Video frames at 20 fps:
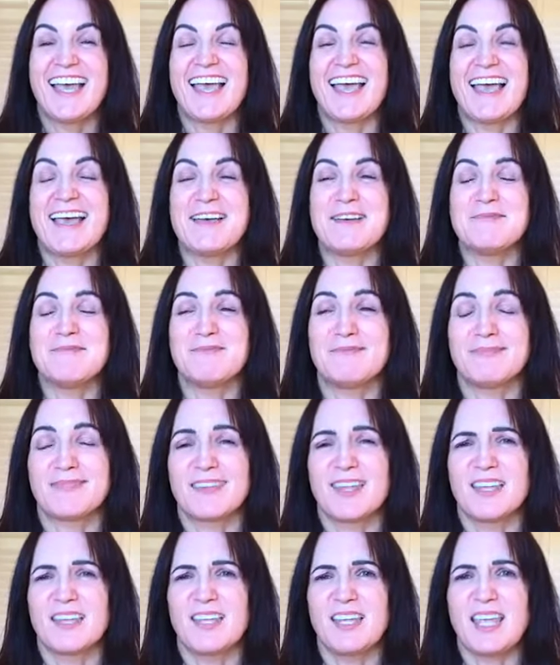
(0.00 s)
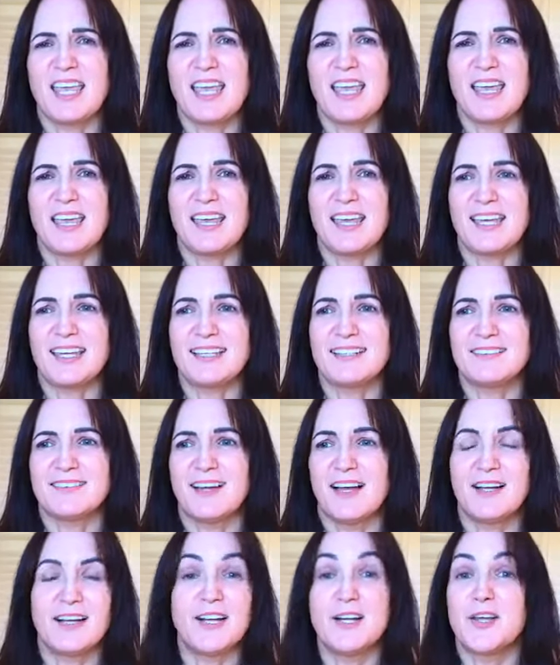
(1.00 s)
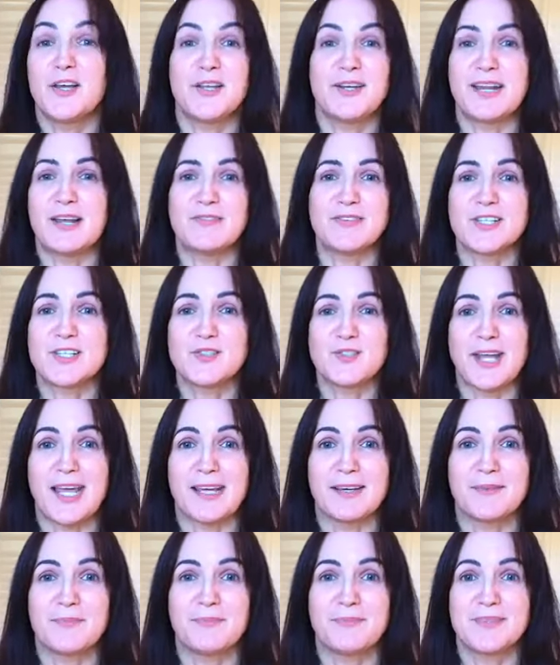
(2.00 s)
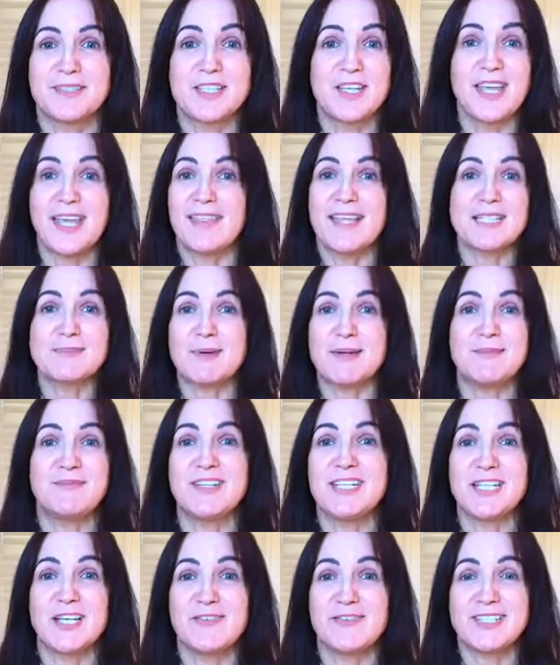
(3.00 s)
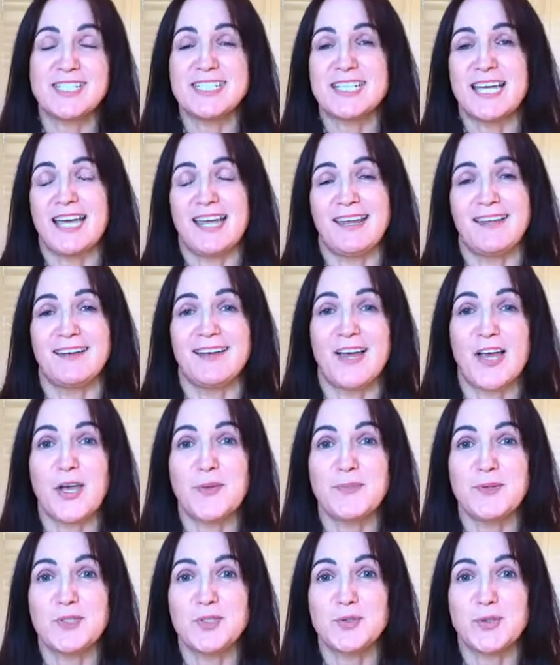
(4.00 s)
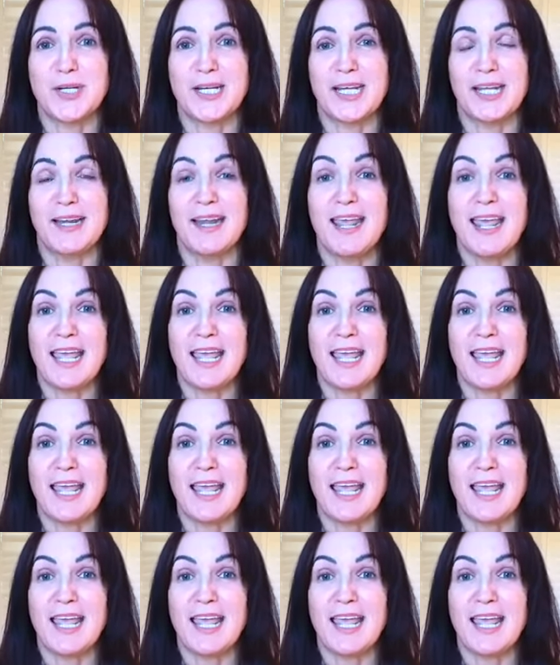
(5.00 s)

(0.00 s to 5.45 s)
Now I've lost track. So yeah, that's my video for today. I hope you enjoyed it.